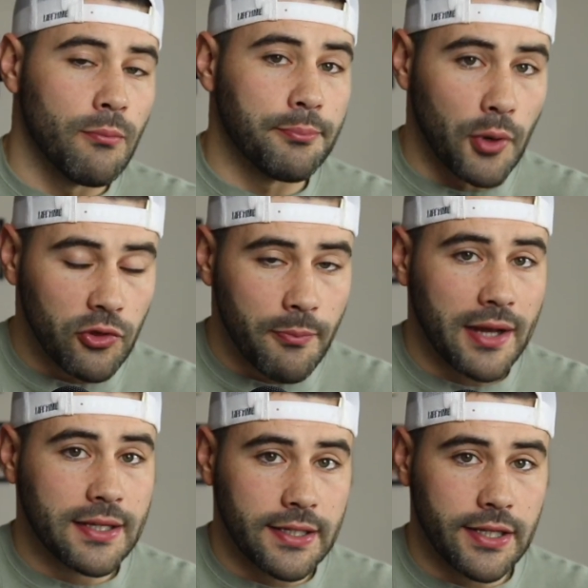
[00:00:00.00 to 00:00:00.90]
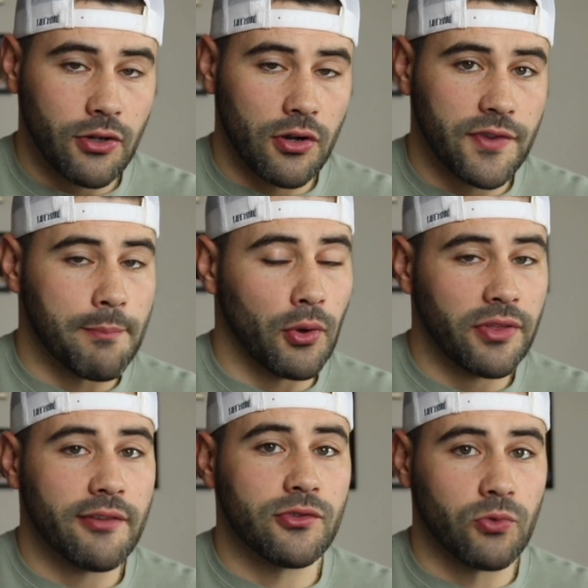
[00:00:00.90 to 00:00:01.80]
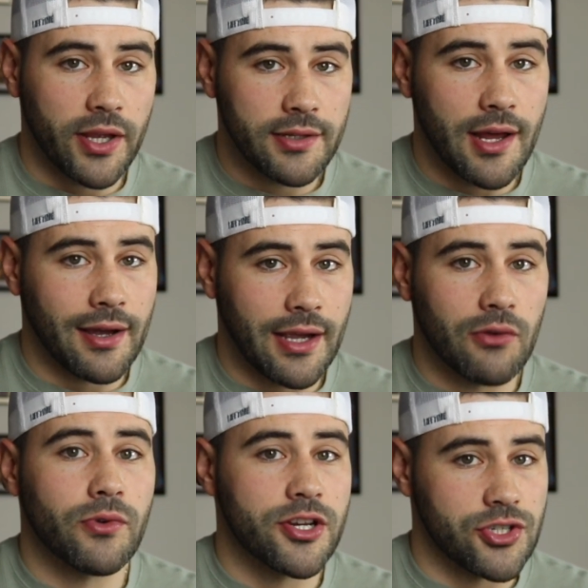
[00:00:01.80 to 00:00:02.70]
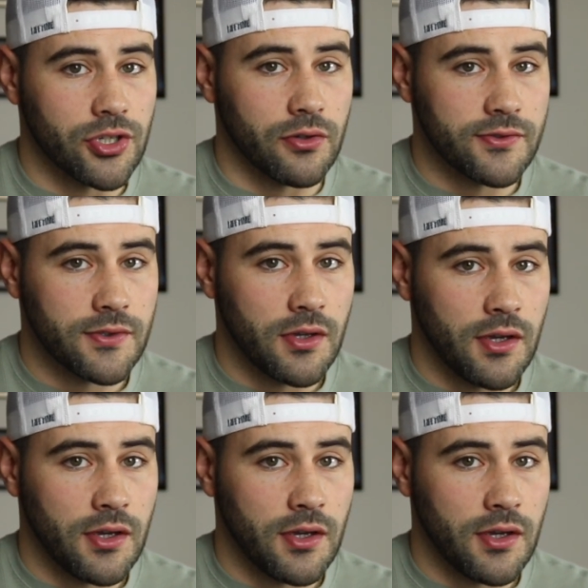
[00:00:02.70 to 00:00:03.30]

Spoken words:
Both men can hit hard. They both have great knockout ratios,